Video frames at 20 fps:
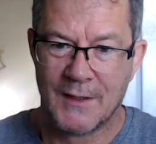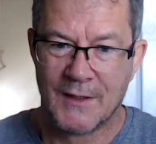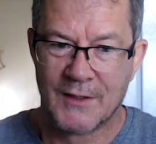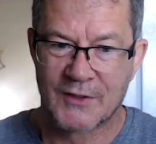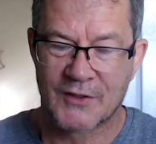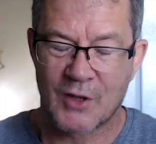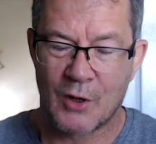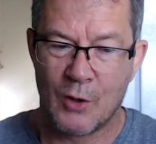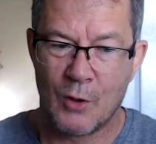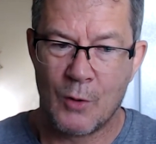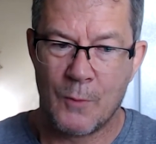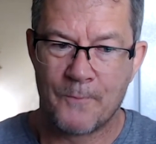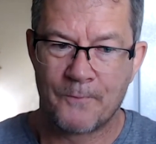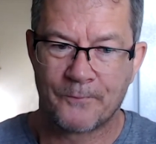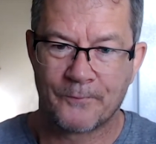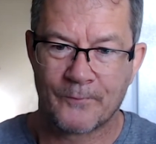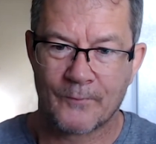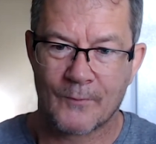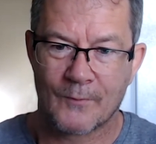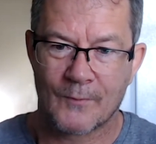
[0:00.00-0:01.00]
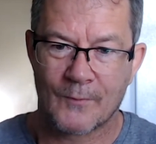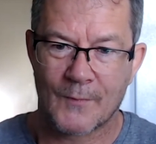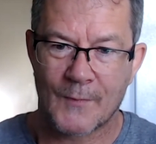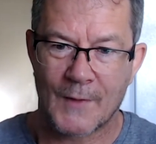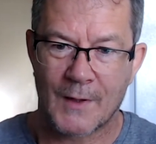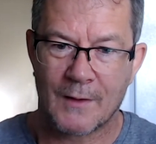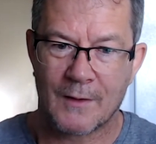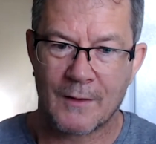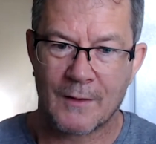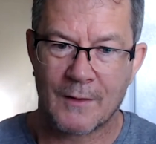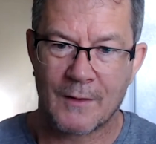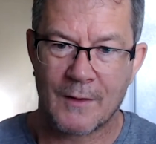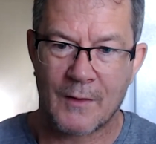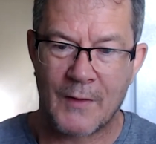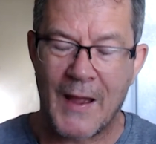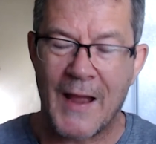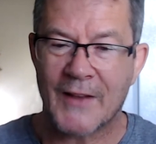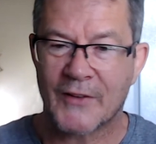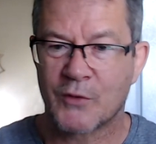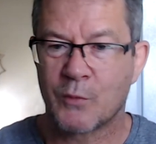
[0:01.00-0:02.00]
So
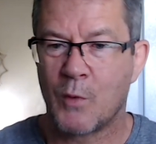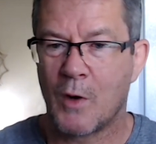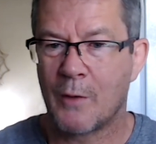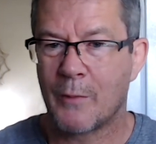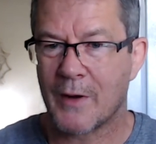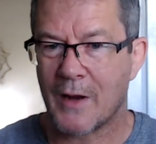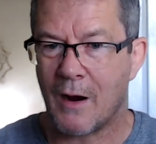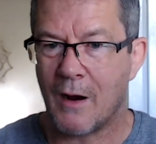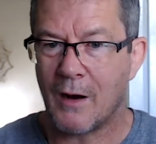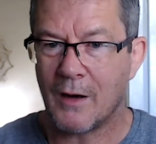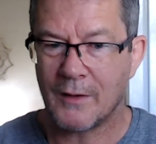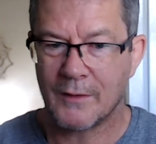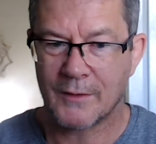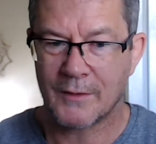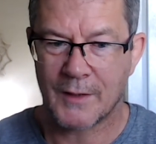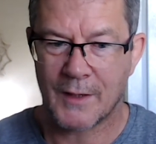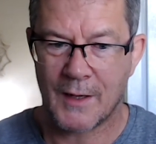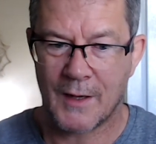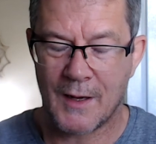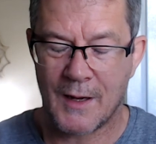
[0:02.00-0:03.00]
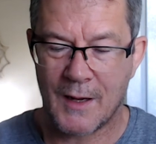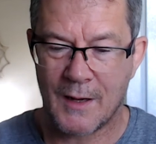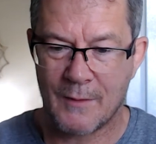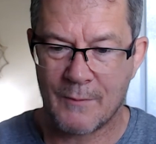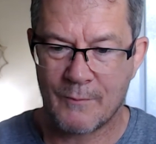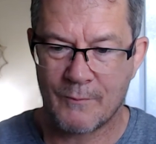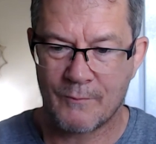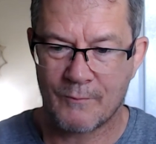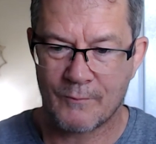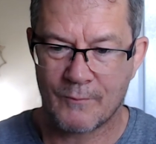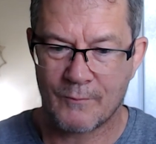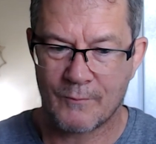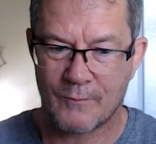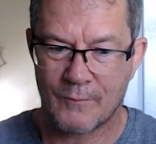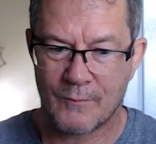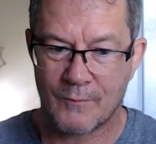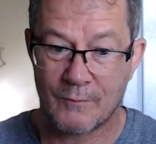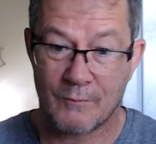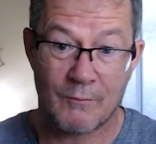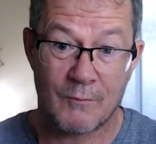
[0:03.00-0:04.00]
that's where we are. I
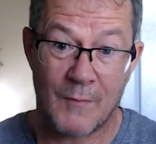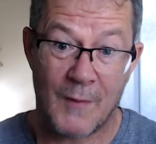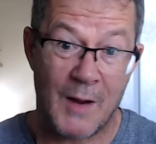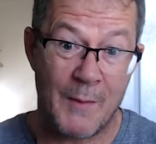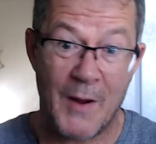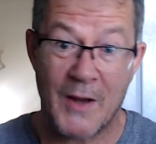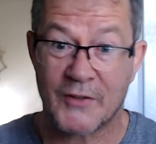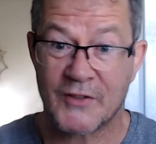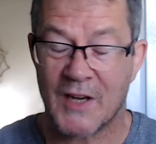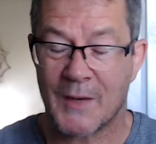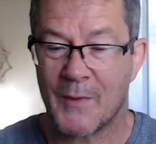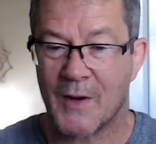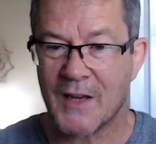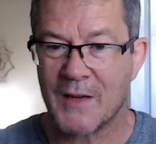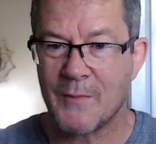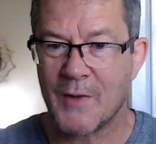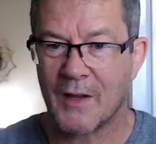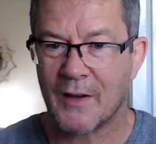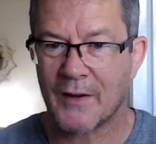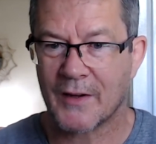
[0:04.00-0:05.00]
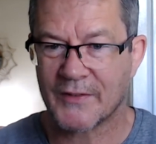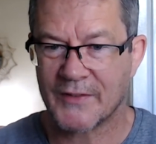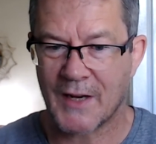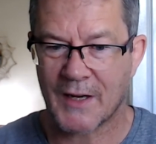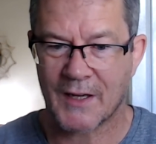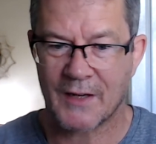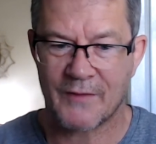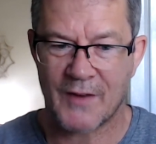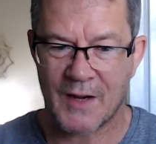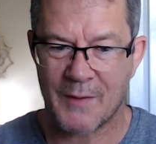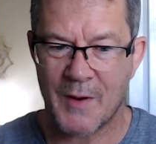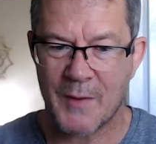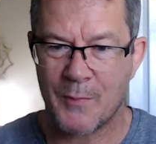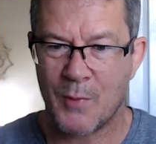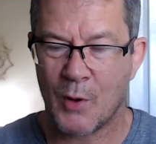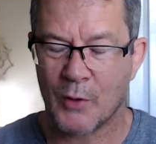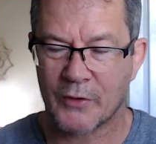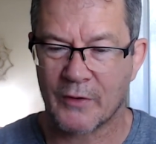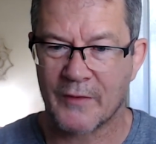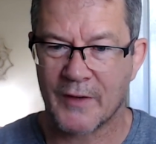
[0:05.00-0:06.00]
might check my email in a second. In fact, I might
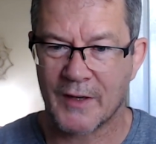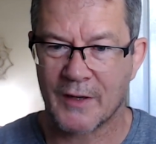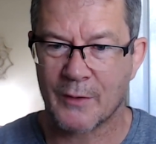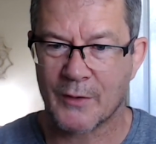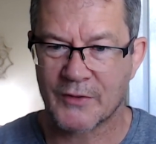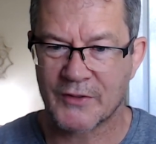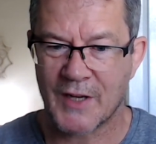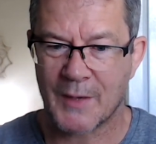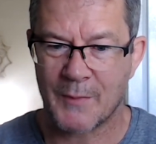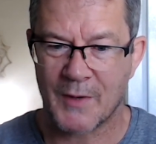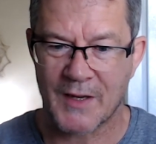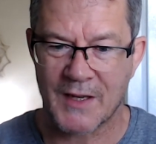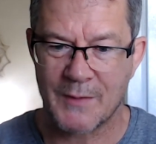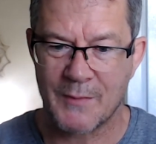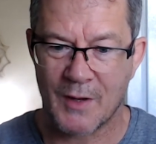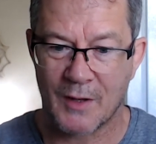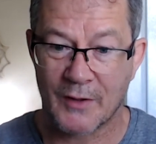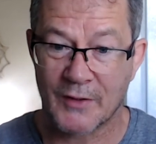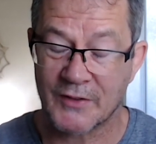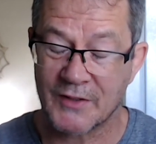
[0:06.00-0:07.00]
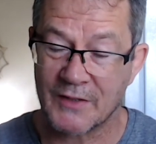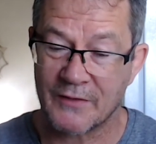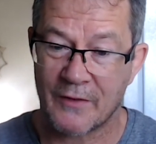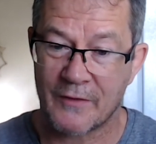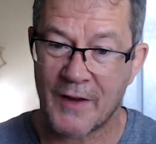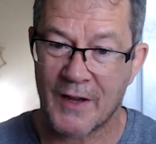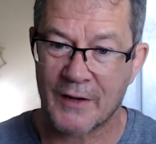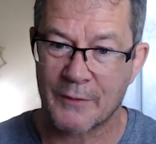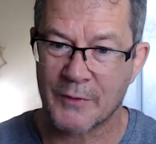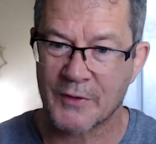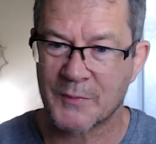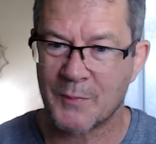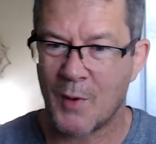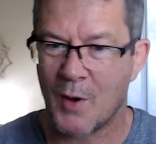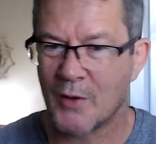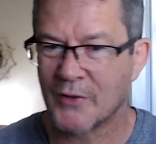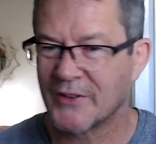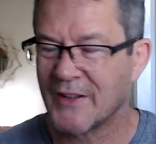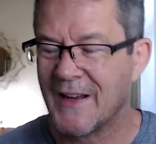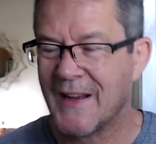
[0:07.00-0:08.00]
pause the video and check my email and see if I've had a
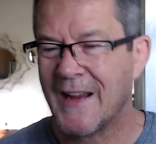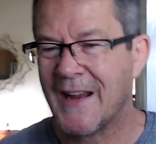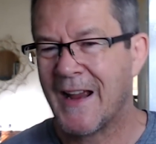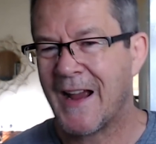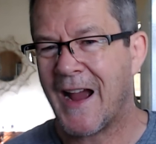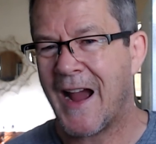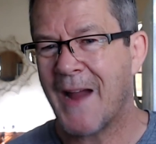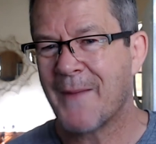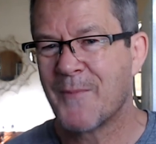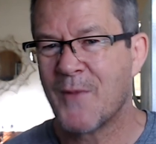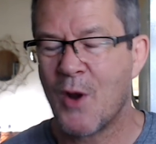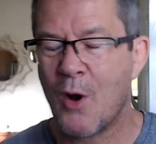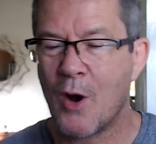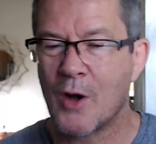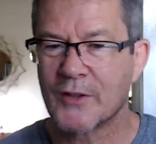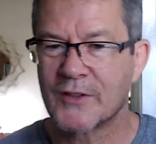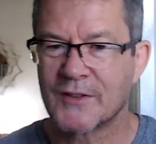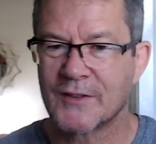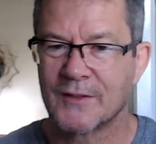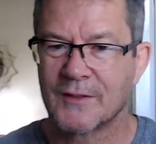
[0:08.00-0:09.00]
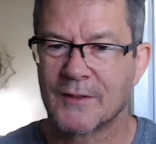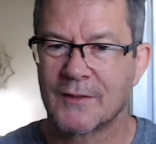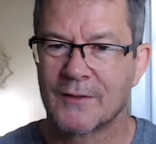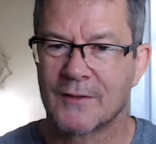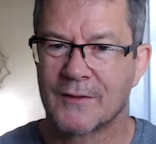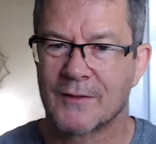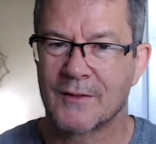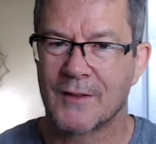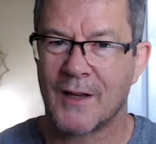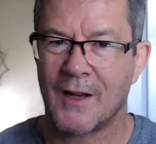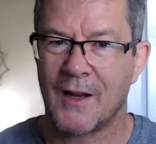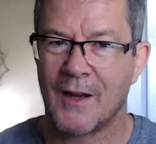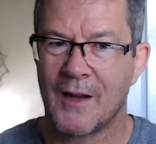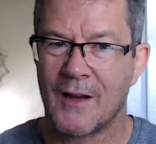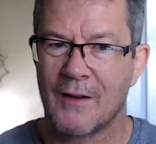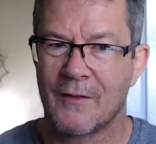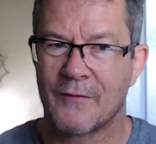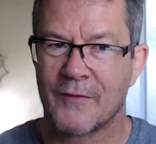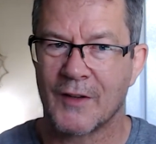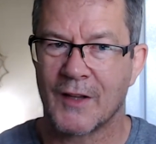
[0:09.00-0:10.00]
response. I'm not
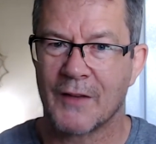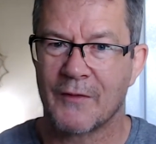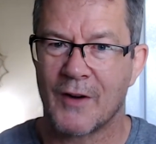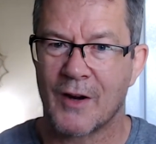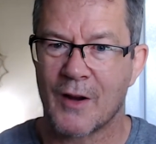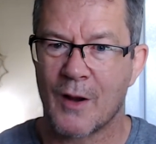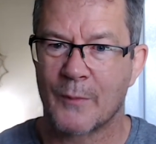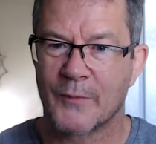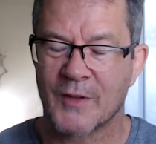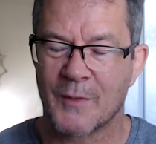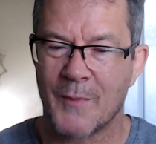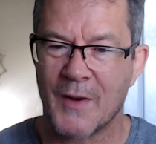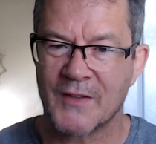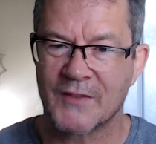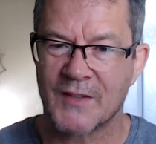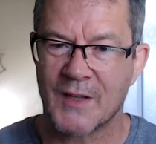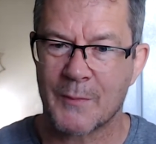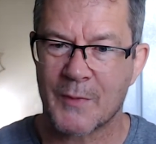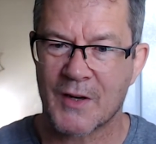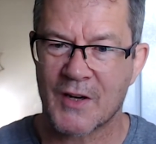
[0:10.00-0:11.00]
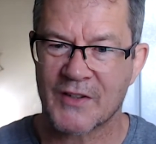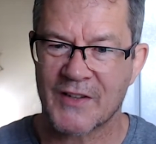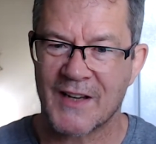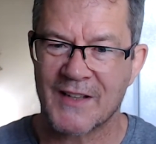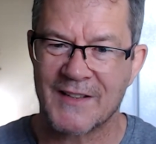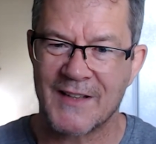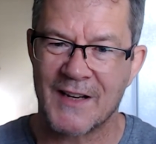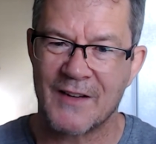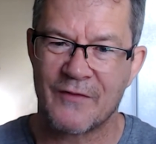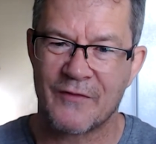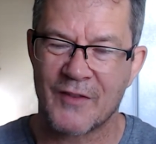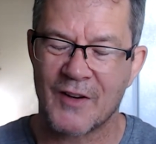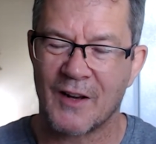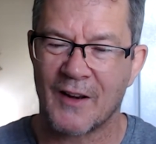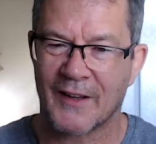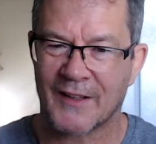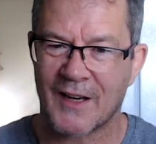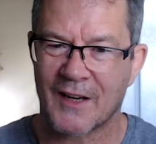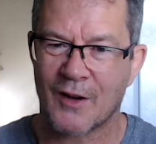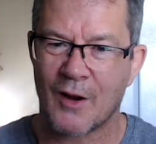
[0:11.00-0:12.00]
feeling very optimistic, because I did feel
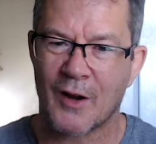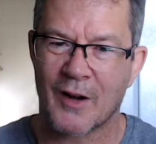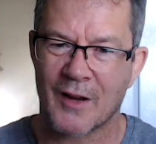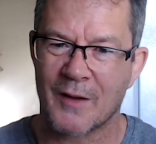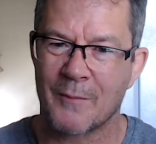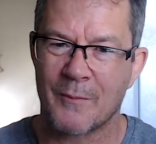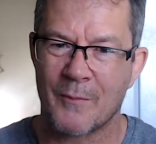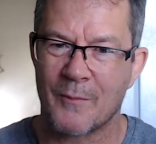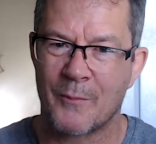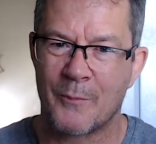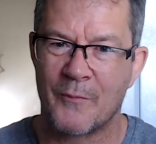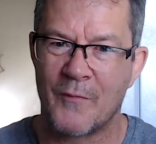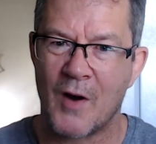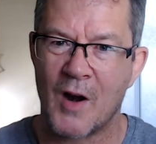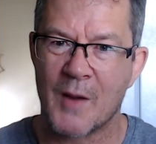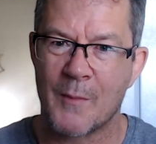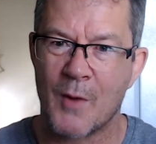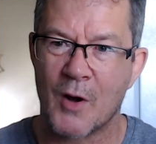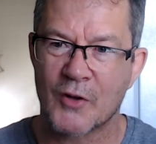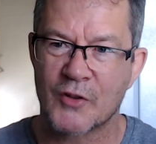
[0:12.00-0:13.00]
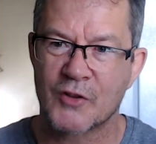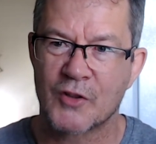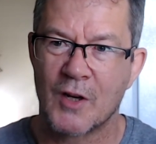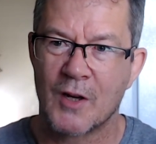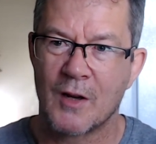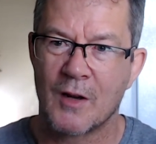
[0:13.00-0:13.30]
like I got a very much